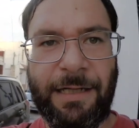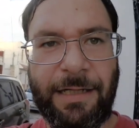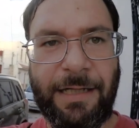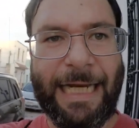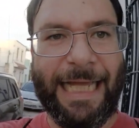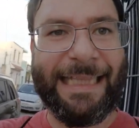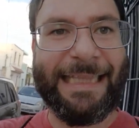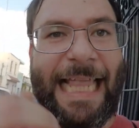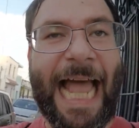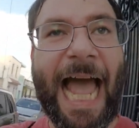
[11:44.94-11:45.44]

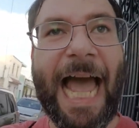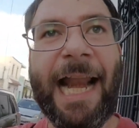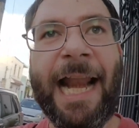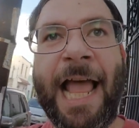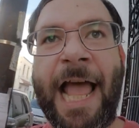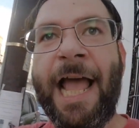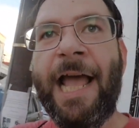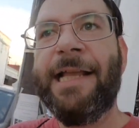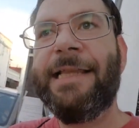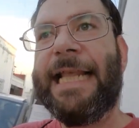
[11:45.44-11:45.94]
like that
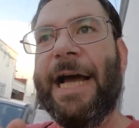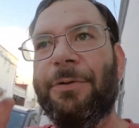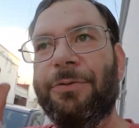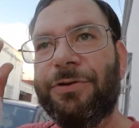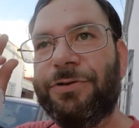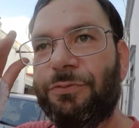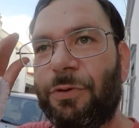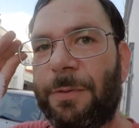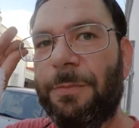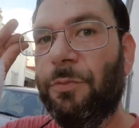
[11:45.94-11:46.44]
that
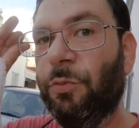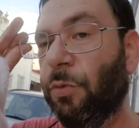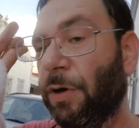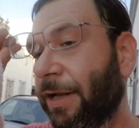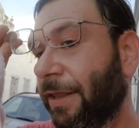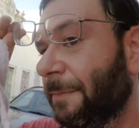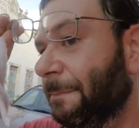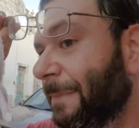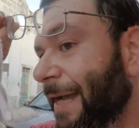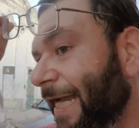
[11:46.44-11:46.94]
was what,
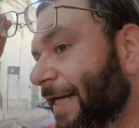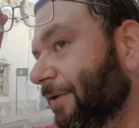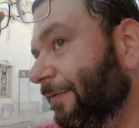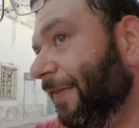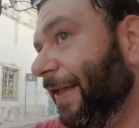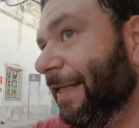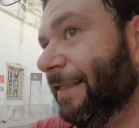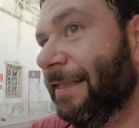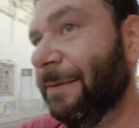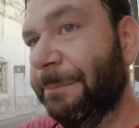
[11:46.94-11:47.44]
one of the main
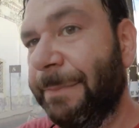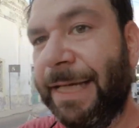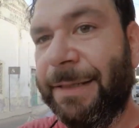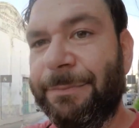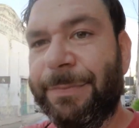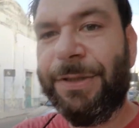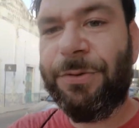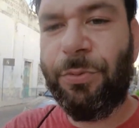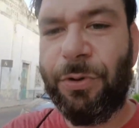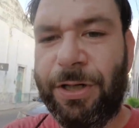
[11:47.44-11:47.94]
things that made
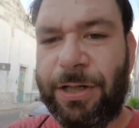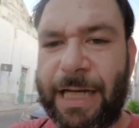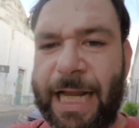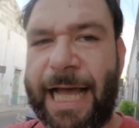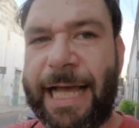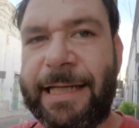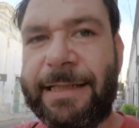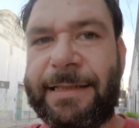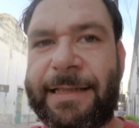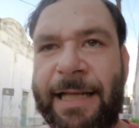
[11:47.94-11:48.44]
me
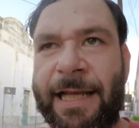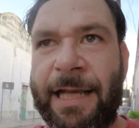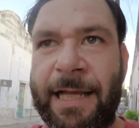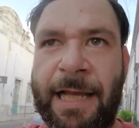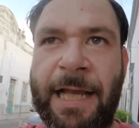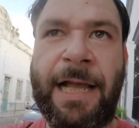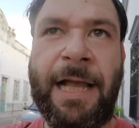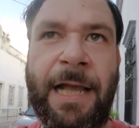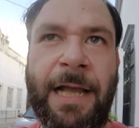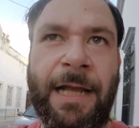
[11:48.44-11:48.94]
realize
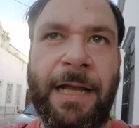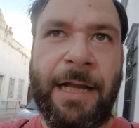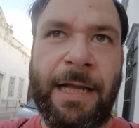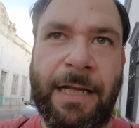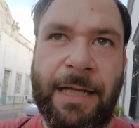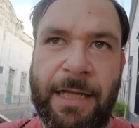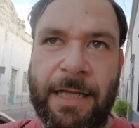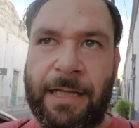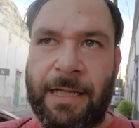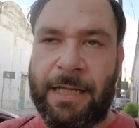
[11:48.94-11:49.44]

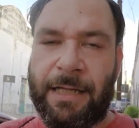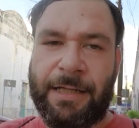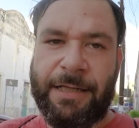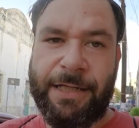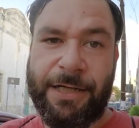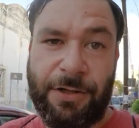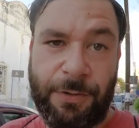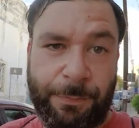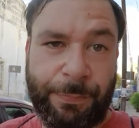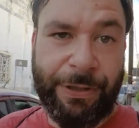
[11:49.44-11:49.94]

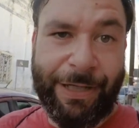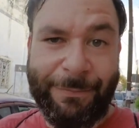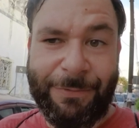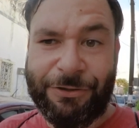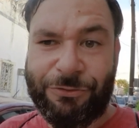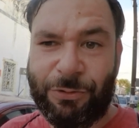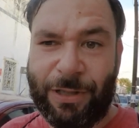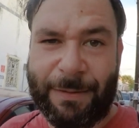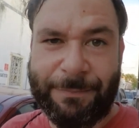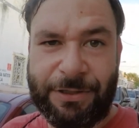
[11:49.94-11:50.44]
you know pretty
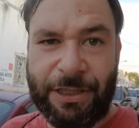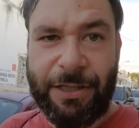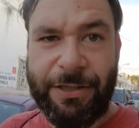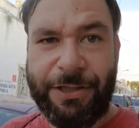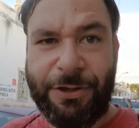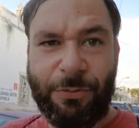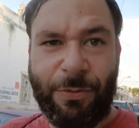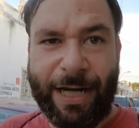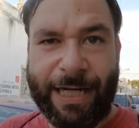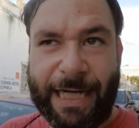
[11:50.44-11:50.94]
much what i'm
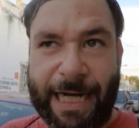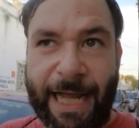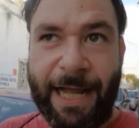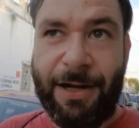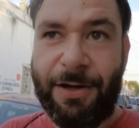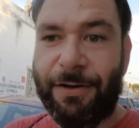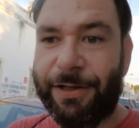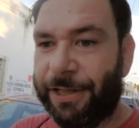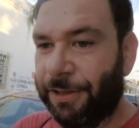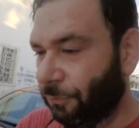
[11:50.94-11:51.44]
telling you right
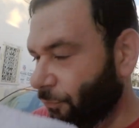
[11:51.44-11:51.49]
now you